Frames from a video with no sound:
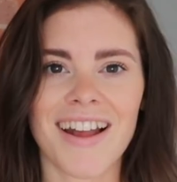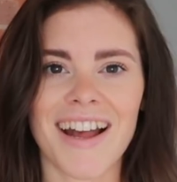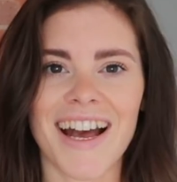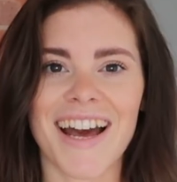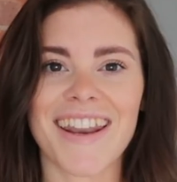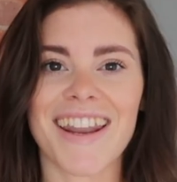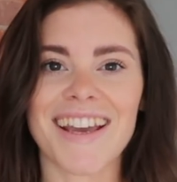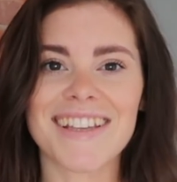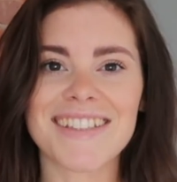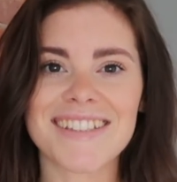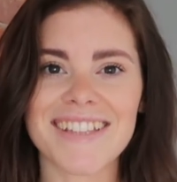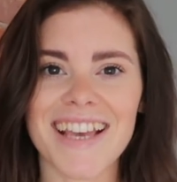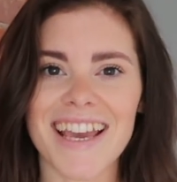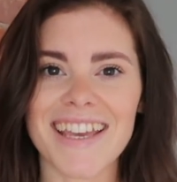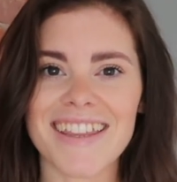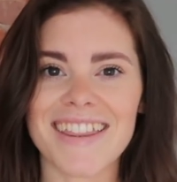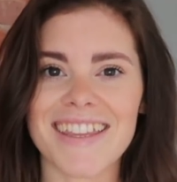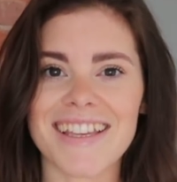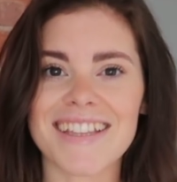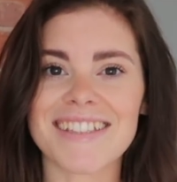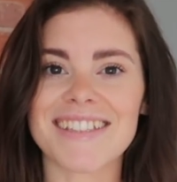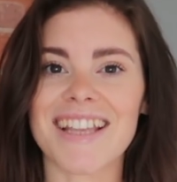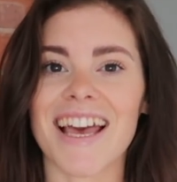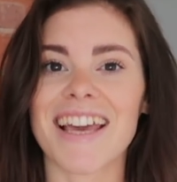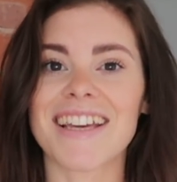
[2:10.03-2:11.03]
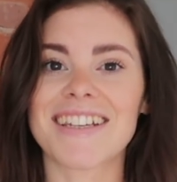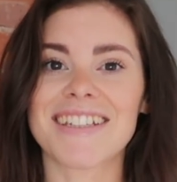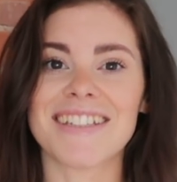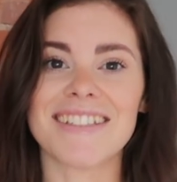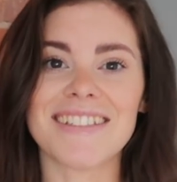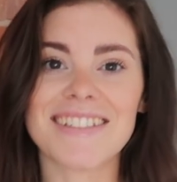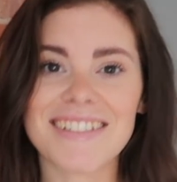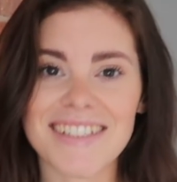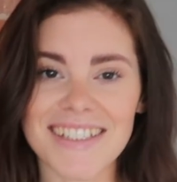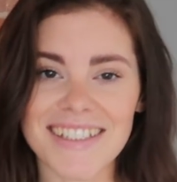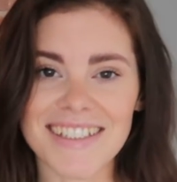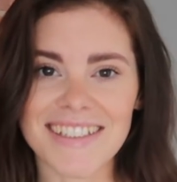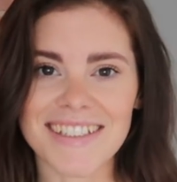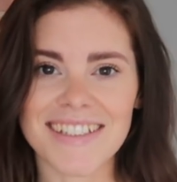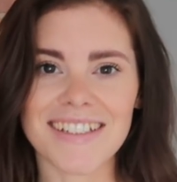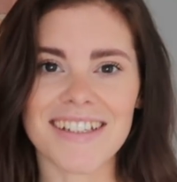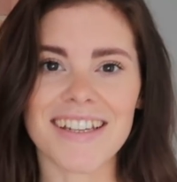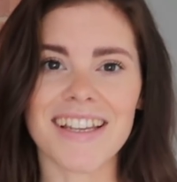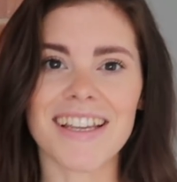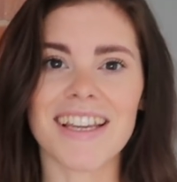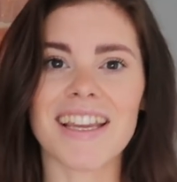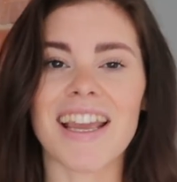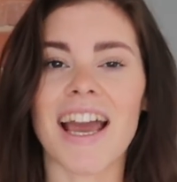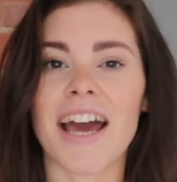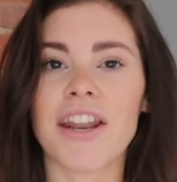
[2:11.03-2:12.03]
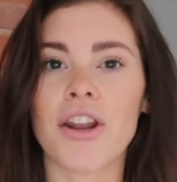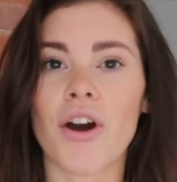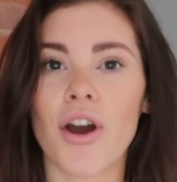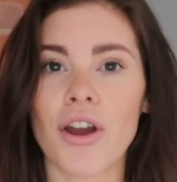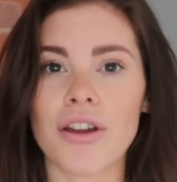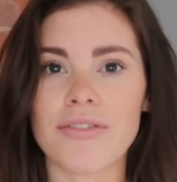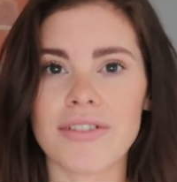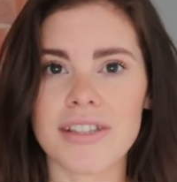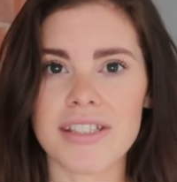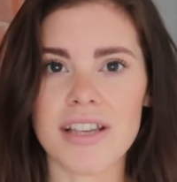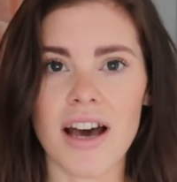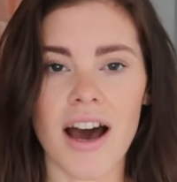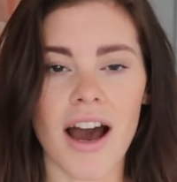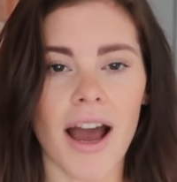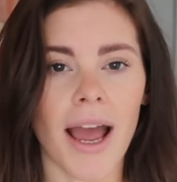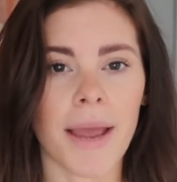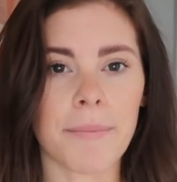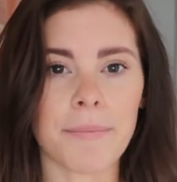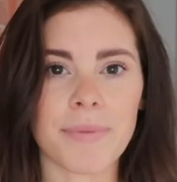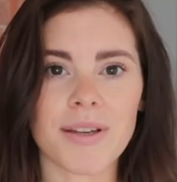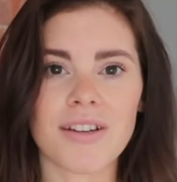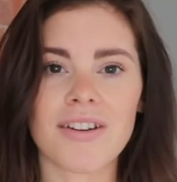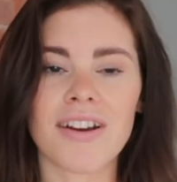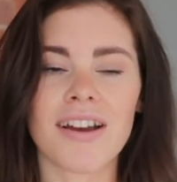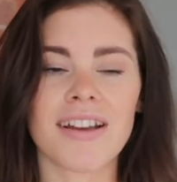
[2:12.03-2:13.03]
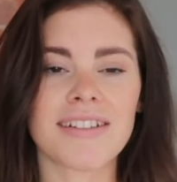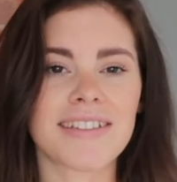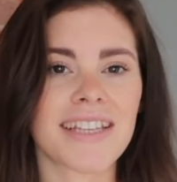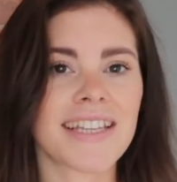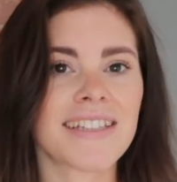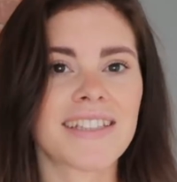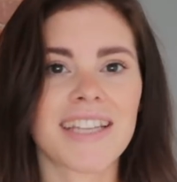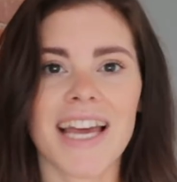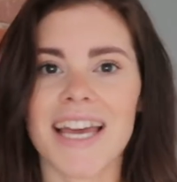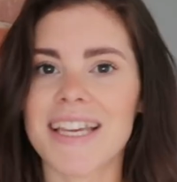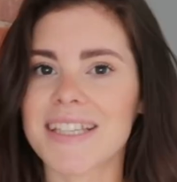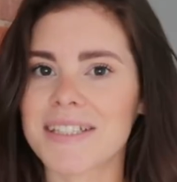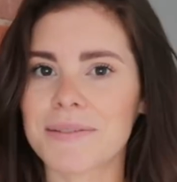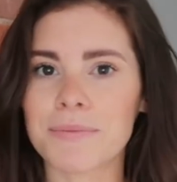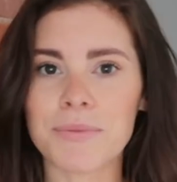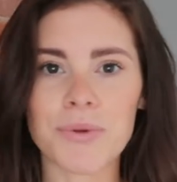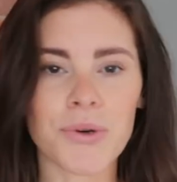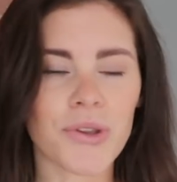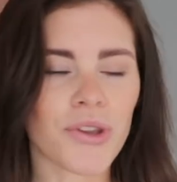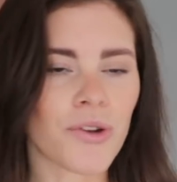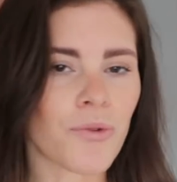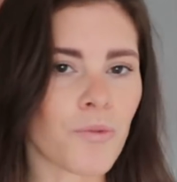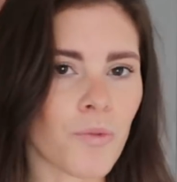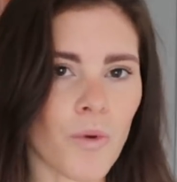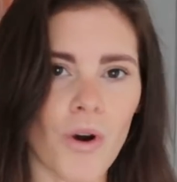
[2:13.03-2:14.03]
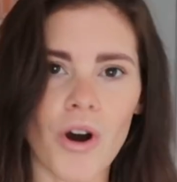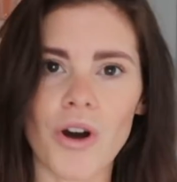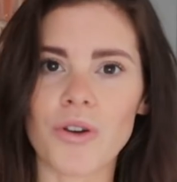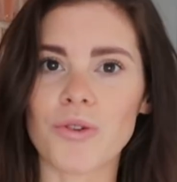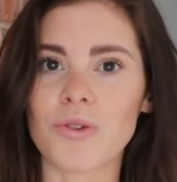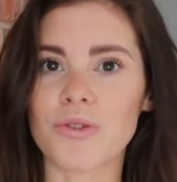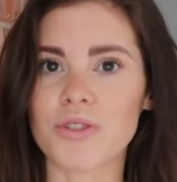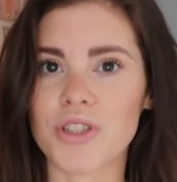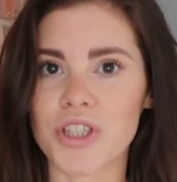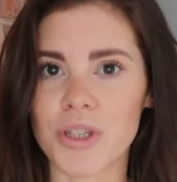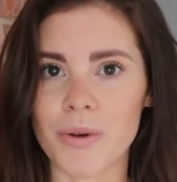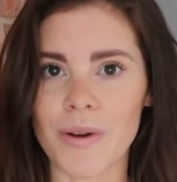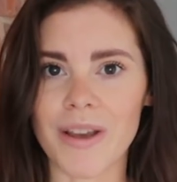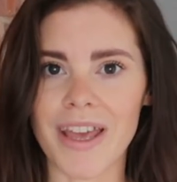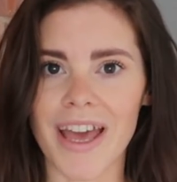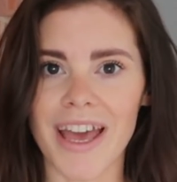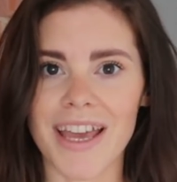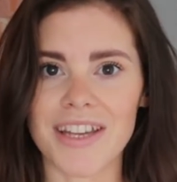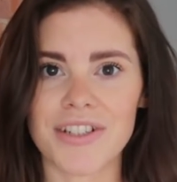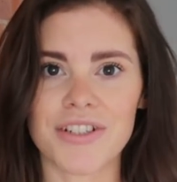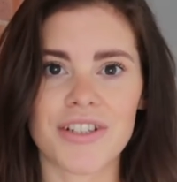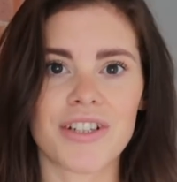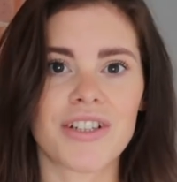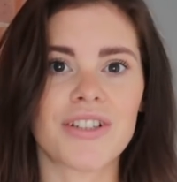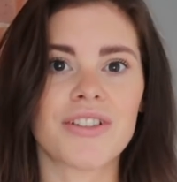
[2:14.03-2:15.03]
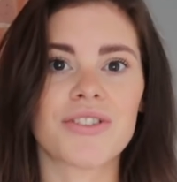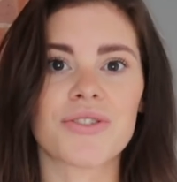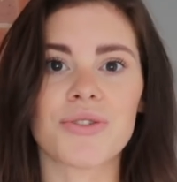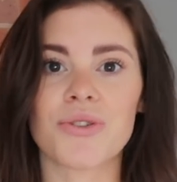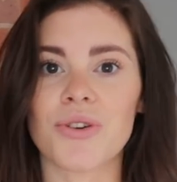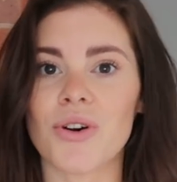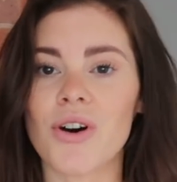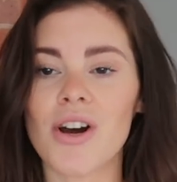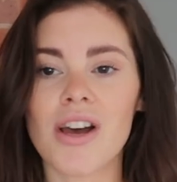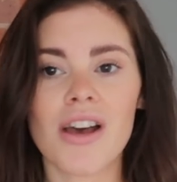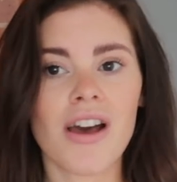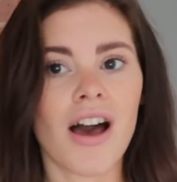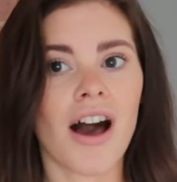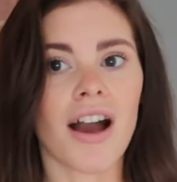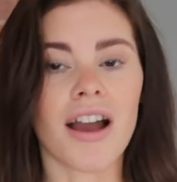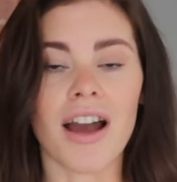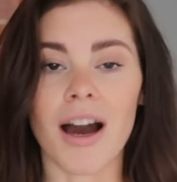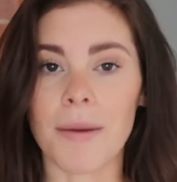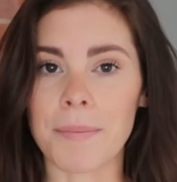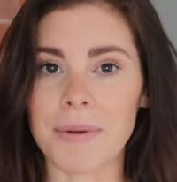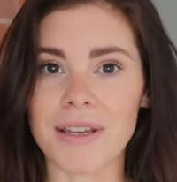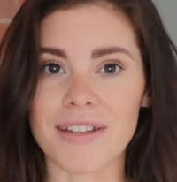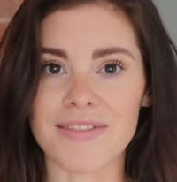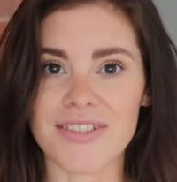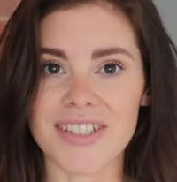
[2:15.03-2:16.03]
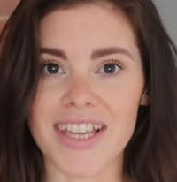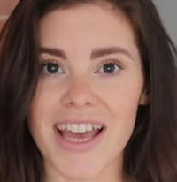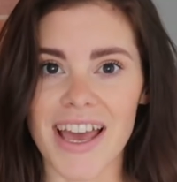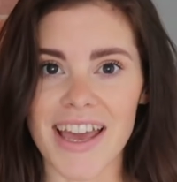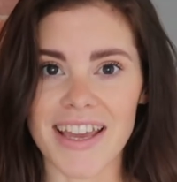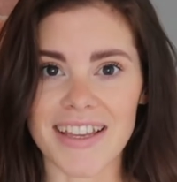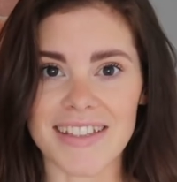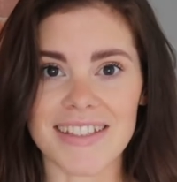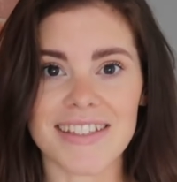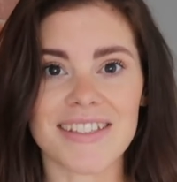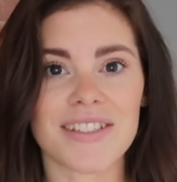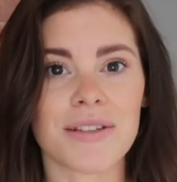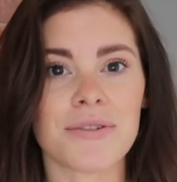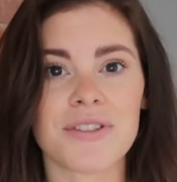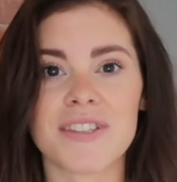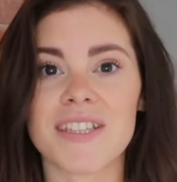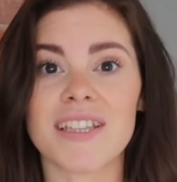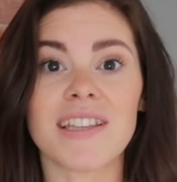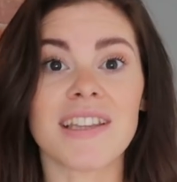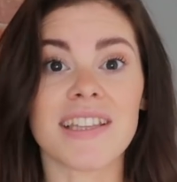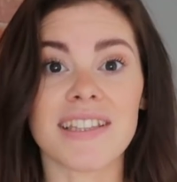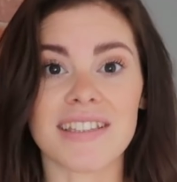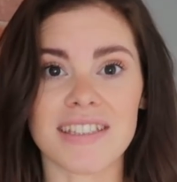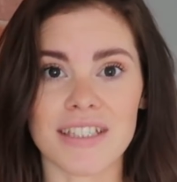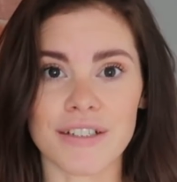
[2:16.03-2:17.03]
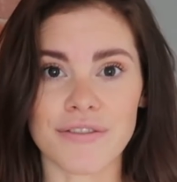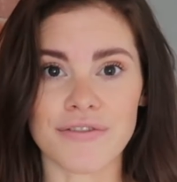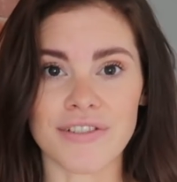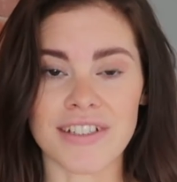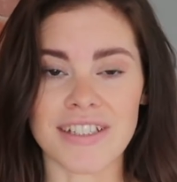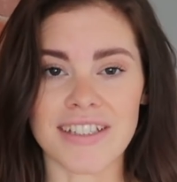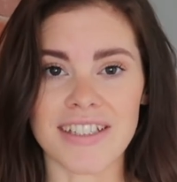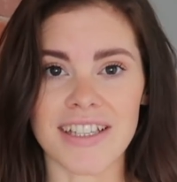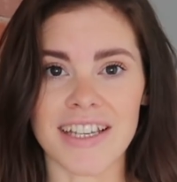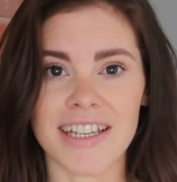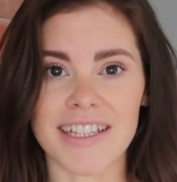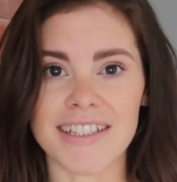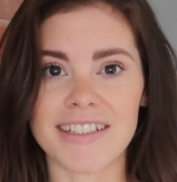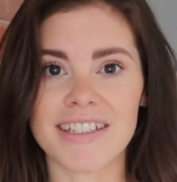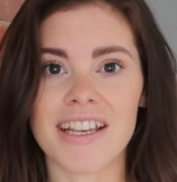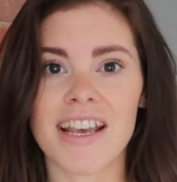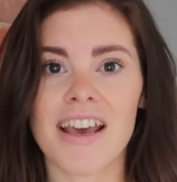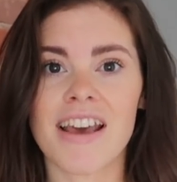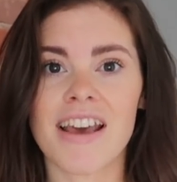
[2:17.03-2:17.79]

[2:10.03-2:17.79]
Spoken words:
And I say things like consistently and over time because it takes more than 1 or 2 occasions or a couple of days to see these differences.